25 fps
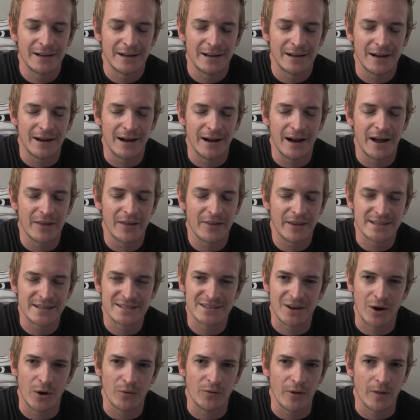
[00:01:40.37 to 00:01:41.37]
I think it's
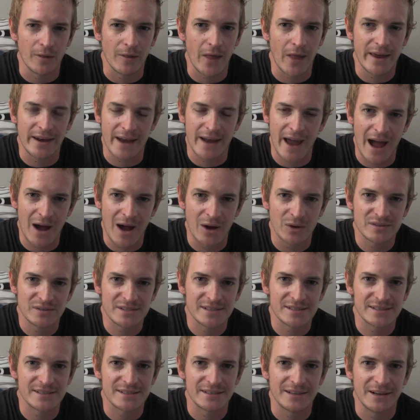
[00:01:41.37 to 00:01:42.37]
called The
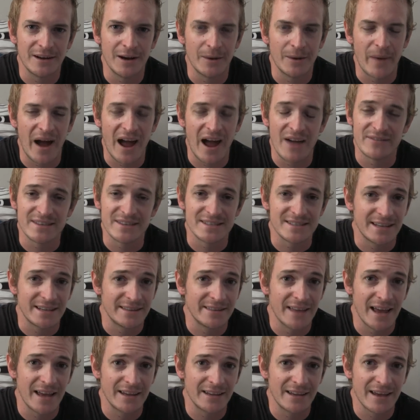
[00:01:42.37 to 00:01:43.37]
Lighthouse. I haven't seen
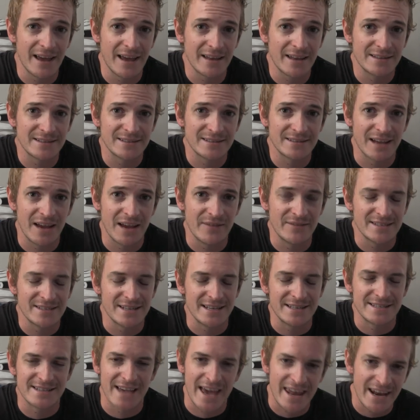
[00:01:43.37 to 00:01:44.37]
that yet. I haven't
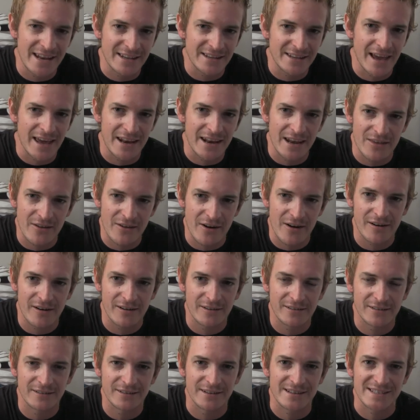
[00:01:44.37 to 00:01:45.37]
seen Tenet yet
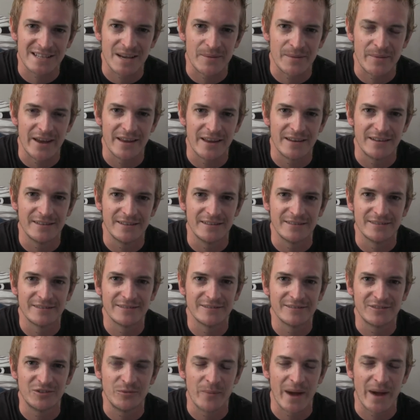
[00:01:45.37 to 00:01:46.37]
either, because I'm in
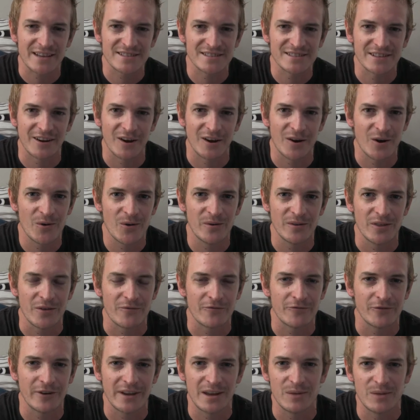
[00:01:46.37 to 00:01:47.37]
New Mexico and the
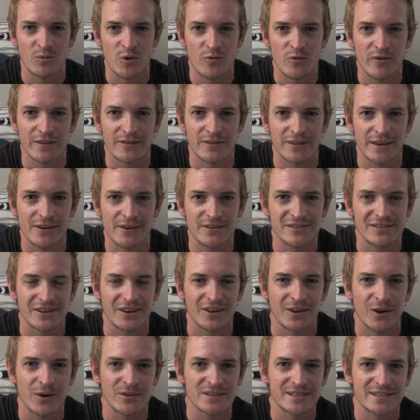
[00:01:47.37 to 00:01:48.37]
friggin' movie theaters are
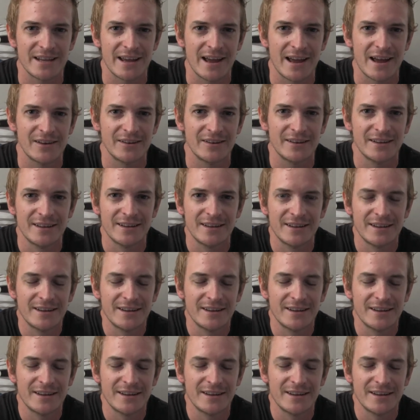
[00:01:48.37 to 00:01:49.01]
closed down.